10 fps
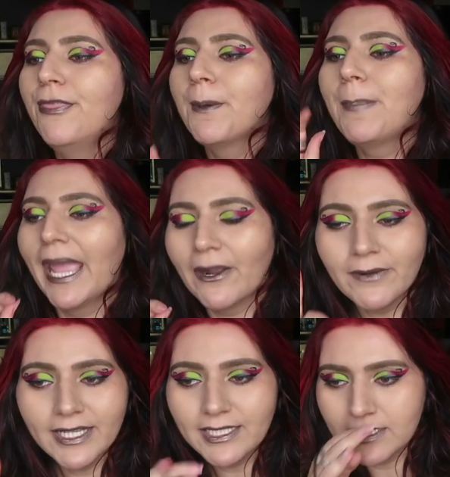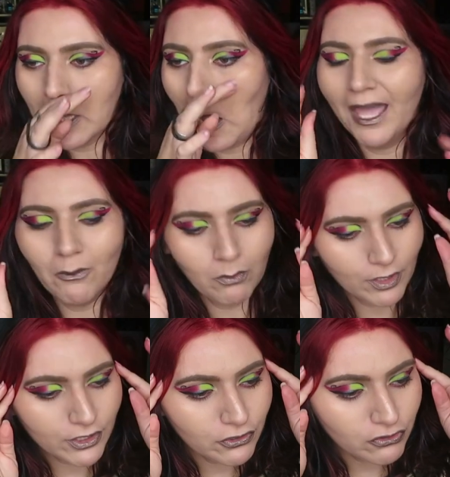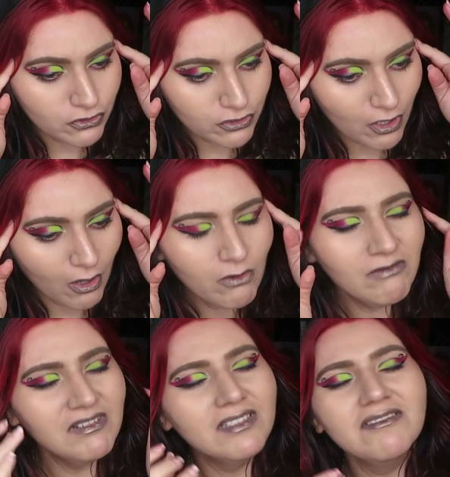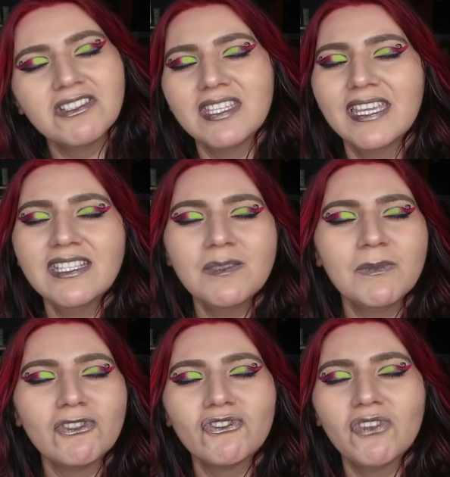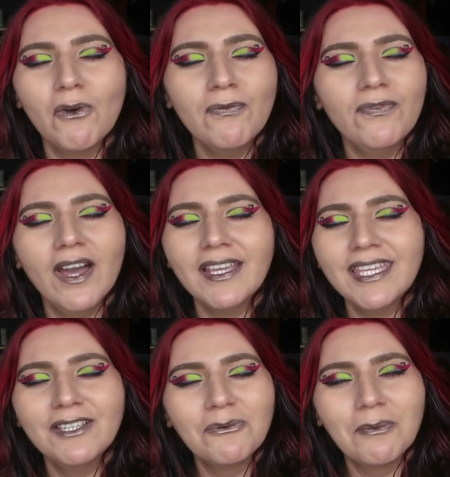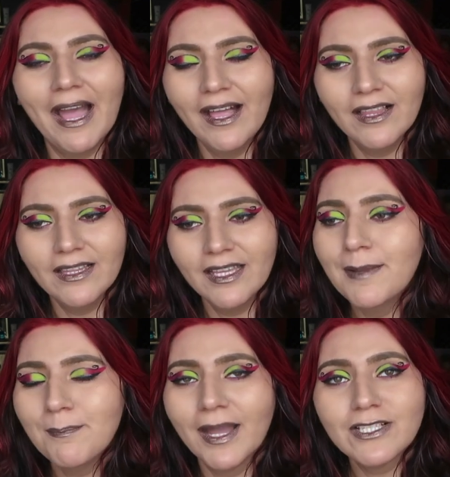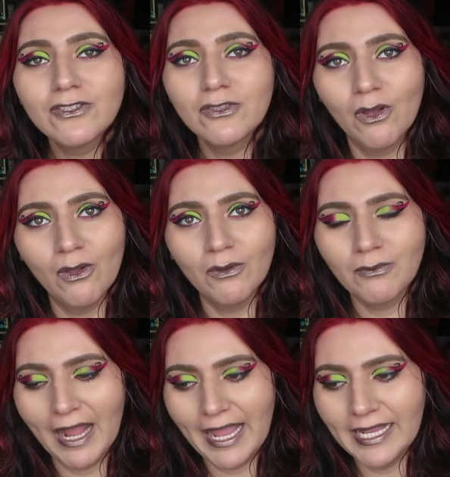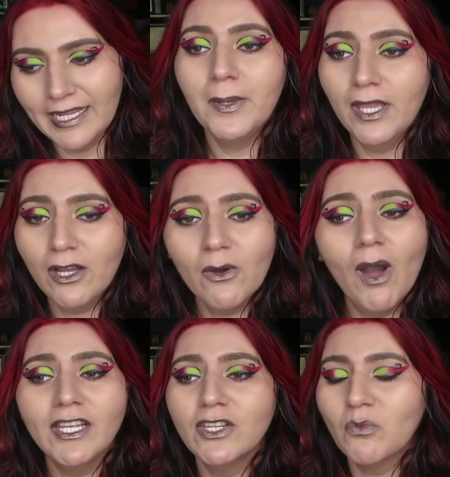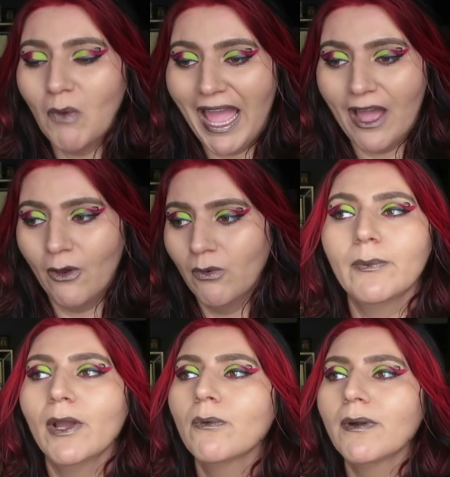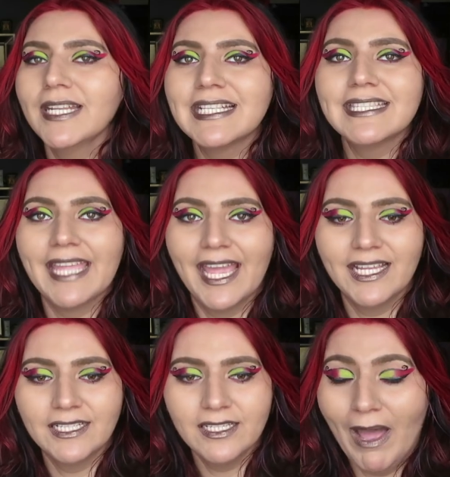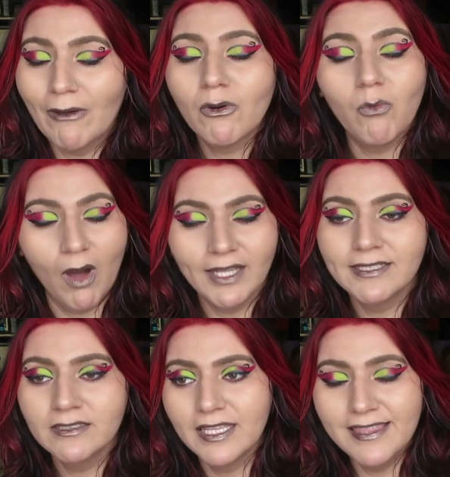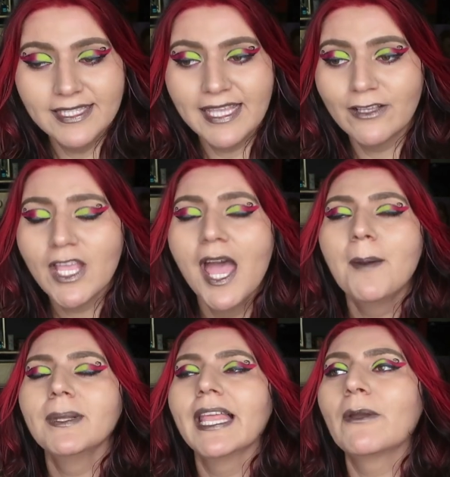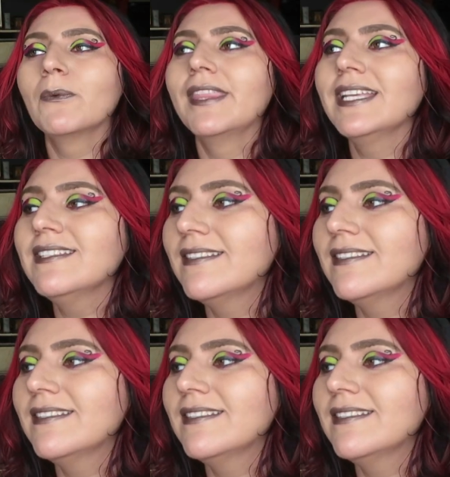The pairings that work so, it just hits me so well in my soul, right? Byung-kwan and Wow. We already stan Wow-kwan in this house. But like when they